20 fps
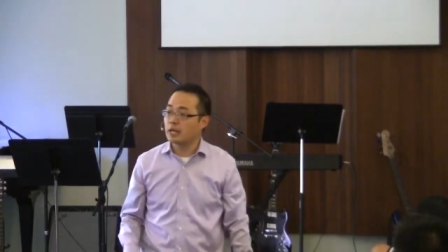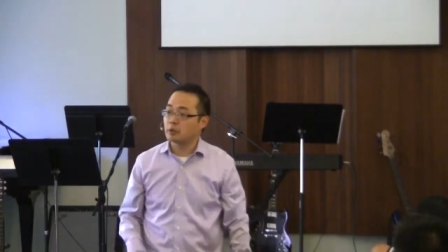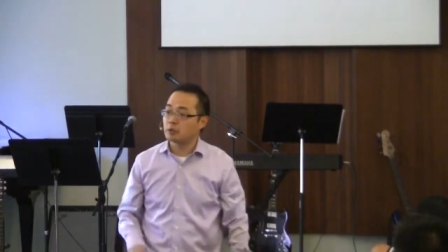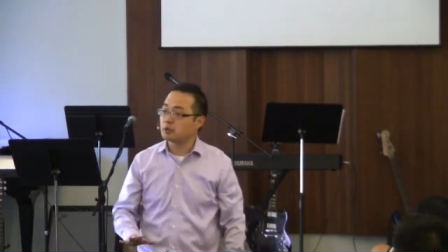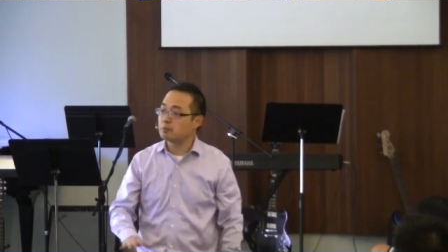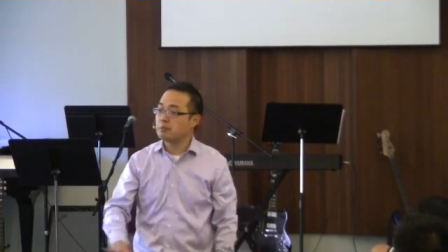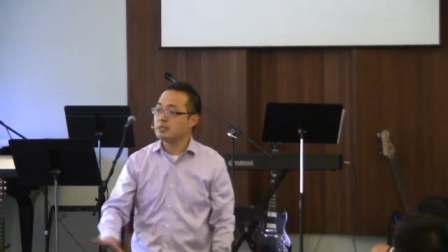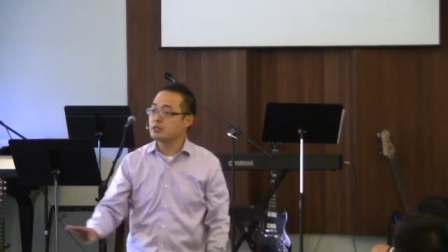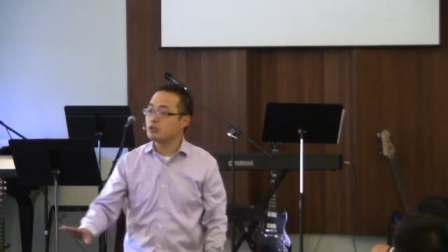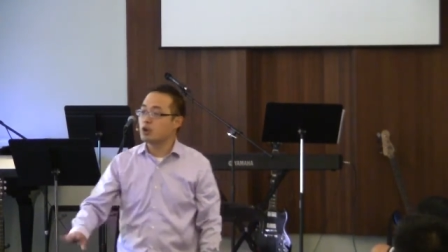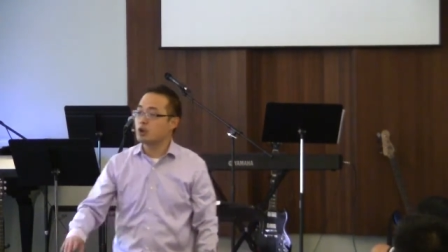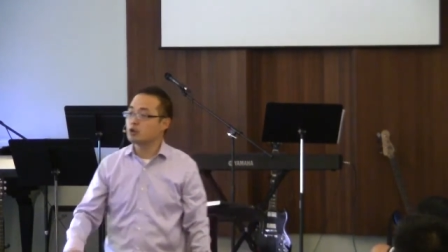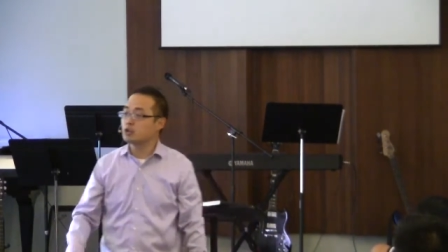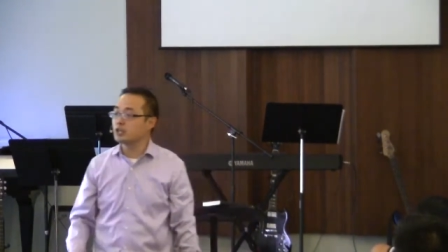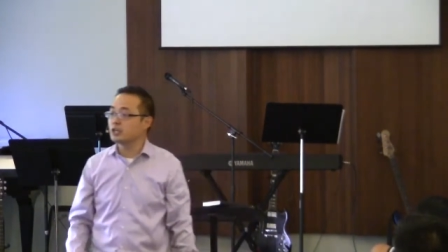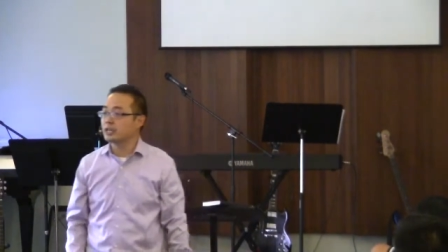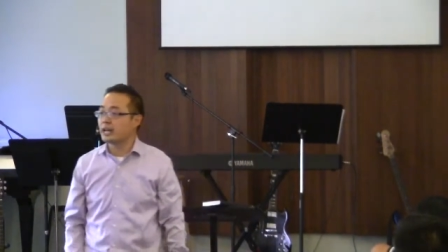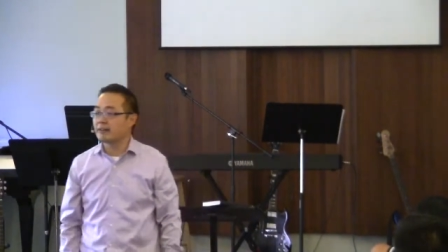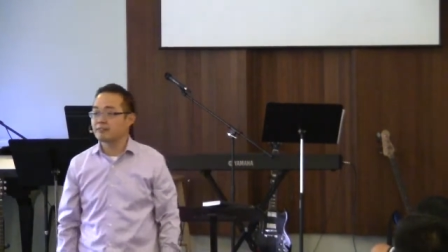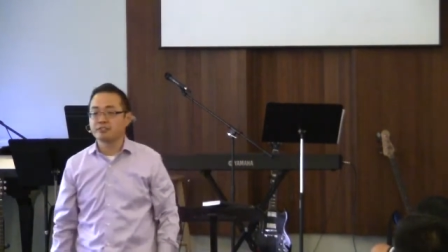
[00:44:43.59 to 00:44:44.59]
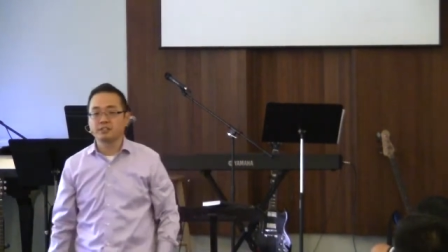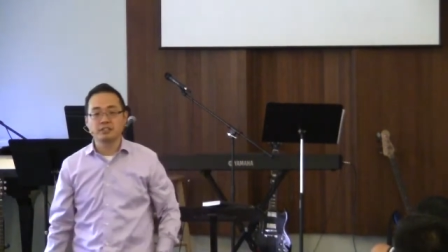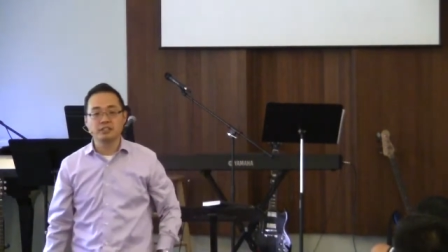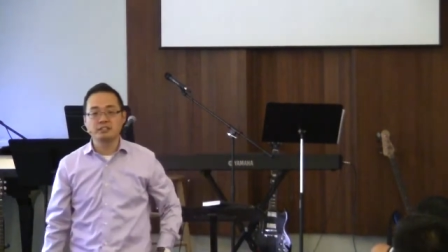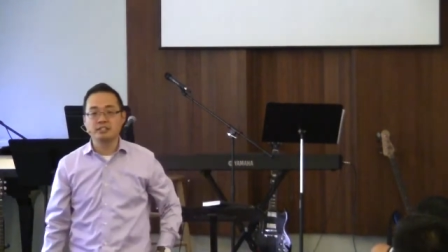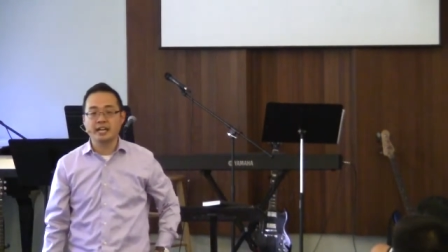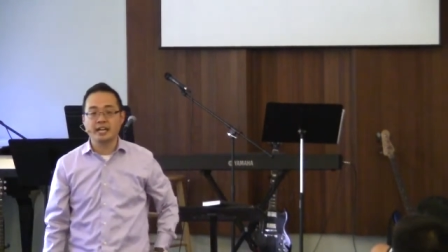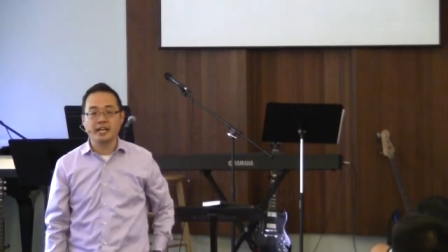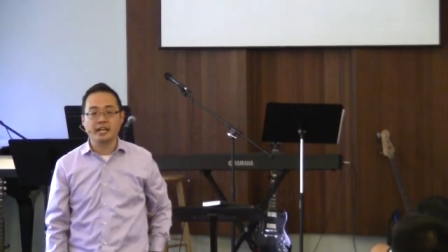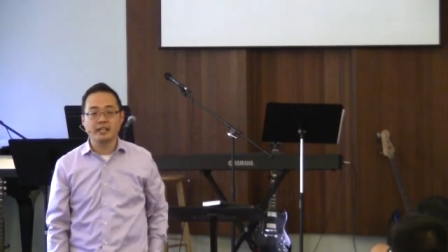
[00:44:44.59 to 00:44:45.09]
It would be no good after the
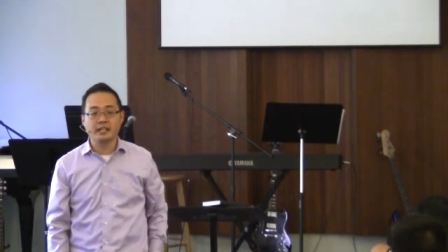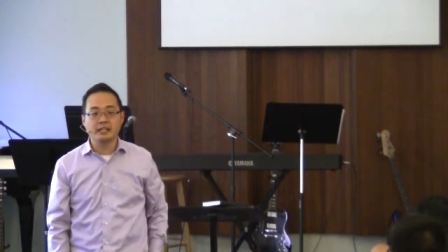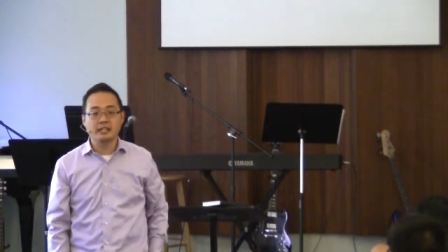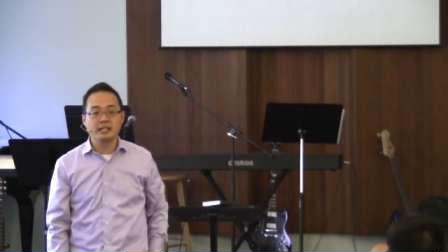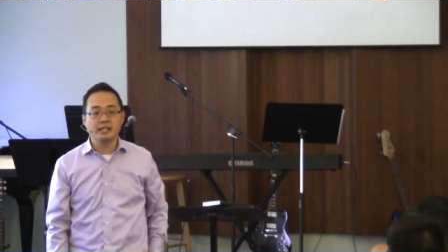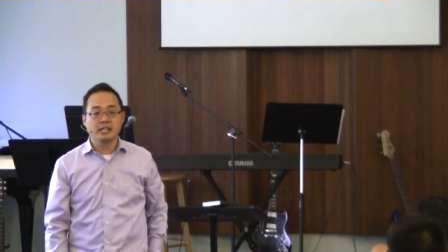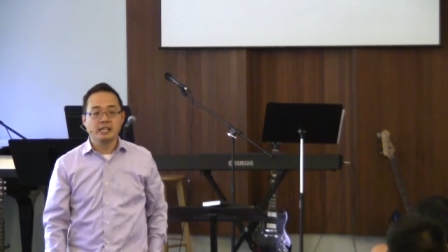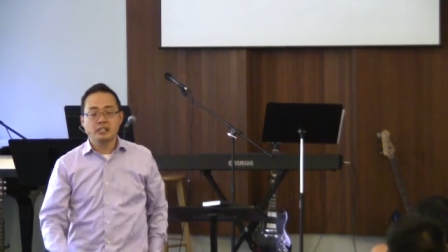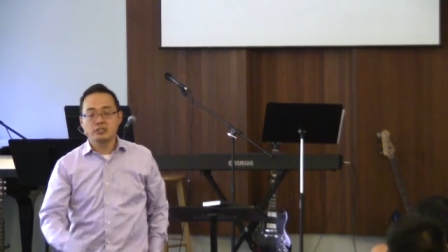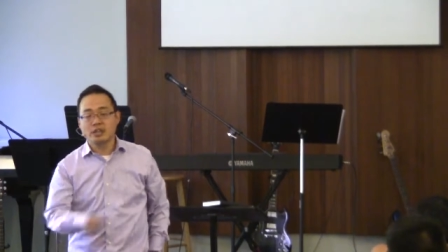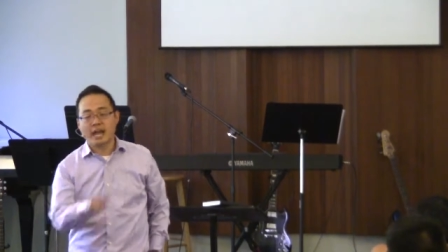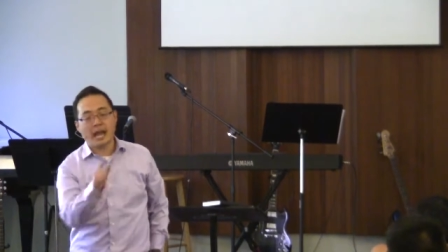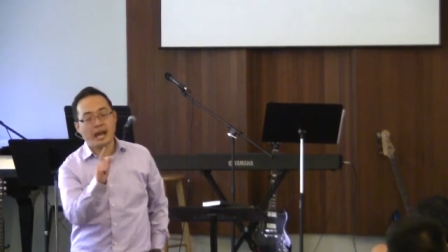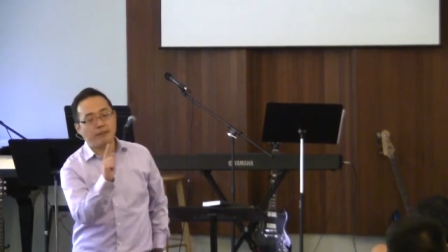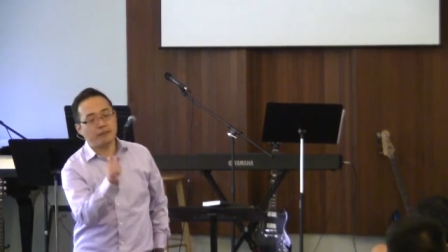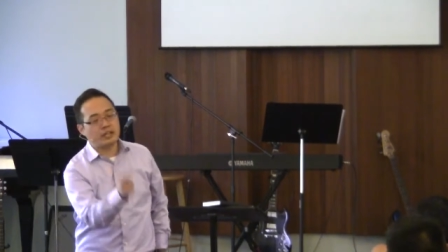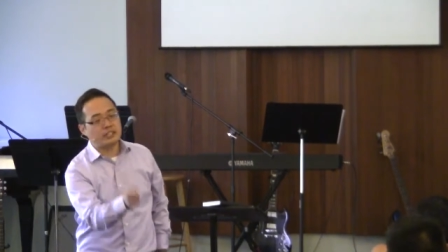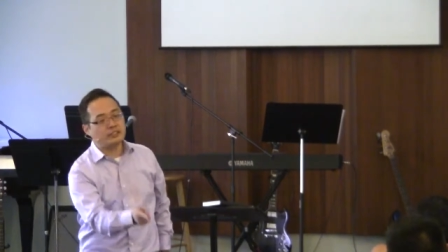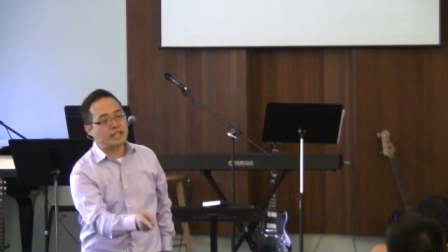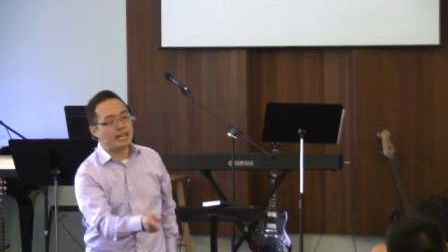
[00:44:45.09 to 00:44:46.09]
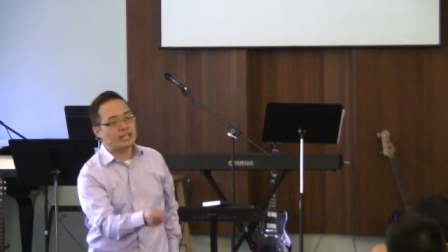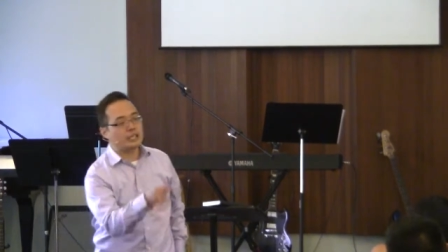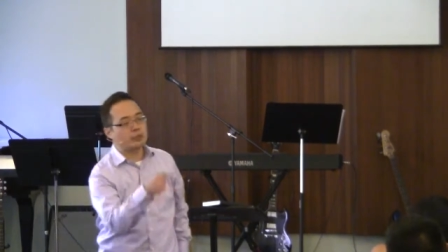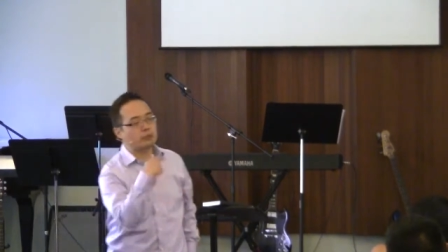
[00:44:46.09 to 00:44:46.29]
day. Every day they